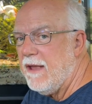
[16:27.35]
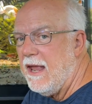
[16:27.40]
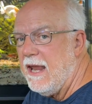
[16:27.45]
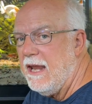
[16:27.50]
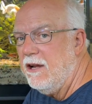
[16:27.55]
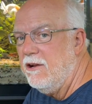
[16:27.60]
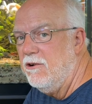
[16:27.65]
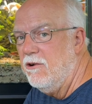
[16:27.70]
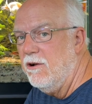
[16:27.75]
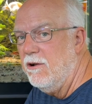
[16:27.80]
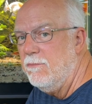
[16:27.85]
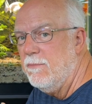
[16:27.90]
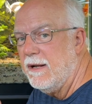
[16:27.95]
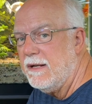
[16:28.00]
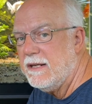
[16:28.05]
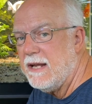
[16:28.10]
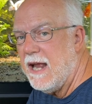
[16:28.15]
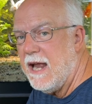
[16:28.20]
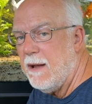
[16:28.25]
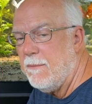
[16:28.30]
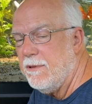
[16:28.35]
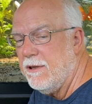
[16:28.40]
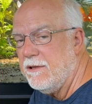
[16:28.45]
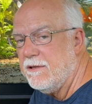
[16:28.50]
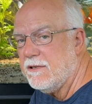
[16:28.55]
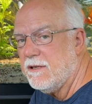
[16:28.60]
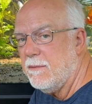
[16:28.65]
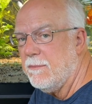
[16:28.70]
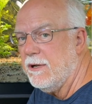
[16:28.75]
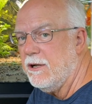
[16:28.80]
a good
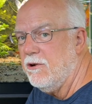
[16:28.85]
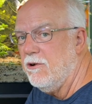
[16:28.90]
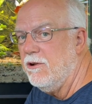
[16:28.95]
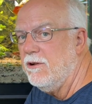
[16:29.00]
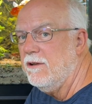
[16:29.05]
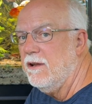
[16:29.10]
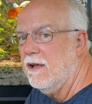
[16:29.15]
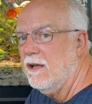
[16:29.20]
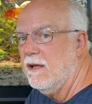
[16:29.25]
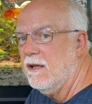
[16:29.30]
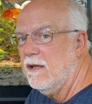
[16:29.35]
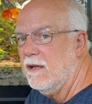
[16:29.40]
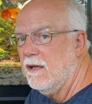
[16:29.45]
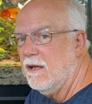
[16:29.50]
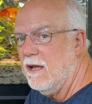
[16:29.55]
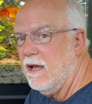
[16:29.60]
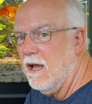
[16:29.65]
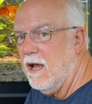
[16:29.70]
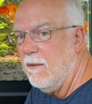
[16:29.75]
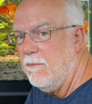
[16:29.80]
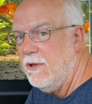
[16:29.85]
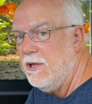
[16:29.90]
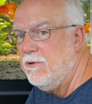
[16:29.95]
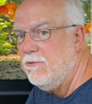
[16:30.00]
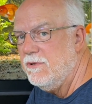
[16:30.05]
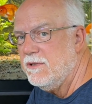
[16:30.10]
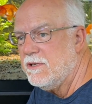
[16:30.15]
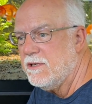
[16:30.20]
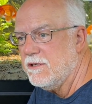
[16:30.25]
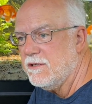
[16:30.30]
metabolism, a good
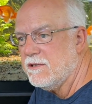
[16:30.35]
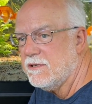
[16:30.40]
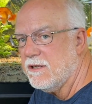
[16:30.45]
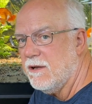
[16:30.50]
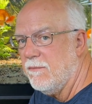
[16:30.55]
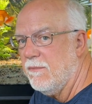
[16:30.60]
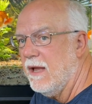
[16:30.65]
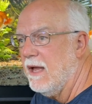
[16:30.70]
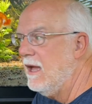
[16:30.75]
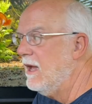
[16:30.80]
immune system,